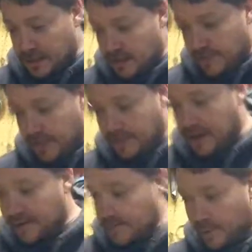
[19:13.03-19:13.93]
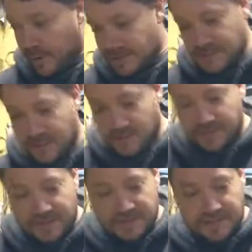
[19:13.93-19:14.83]
But I'm kind of impressed there.
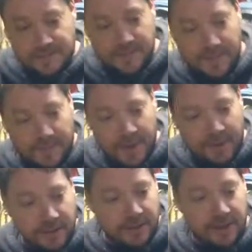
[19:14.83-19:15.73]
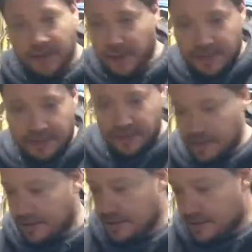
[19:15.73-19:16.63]
Everything seems to be better. Like
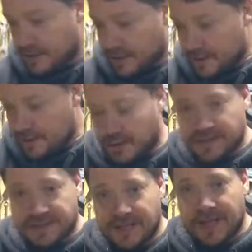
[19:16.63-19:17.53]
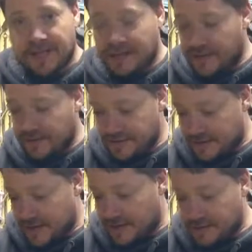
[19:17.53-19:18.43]
Trenton said, this
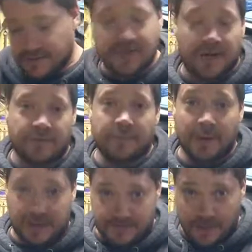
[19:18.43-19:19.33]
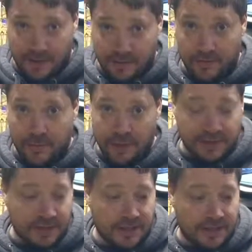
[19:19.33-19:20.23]
thing sounds much better than what
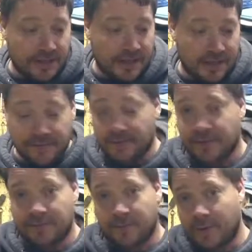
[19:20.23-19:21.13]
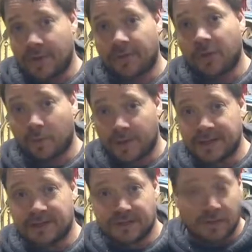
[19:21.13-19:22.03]
it did even throughout the whole
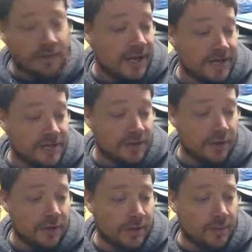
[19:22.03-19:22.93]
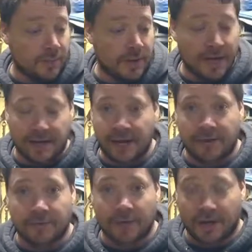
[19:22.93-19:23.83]
racing year last year when we had it
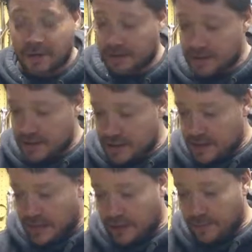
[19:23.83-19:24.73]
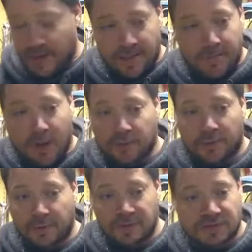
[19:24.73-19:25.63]
out and running. We had
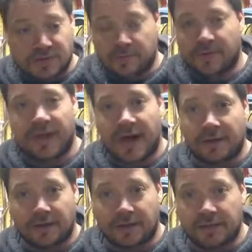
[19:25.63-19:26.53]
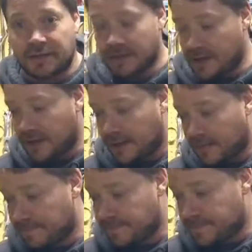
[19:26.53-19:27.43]
multiple issues with idling. And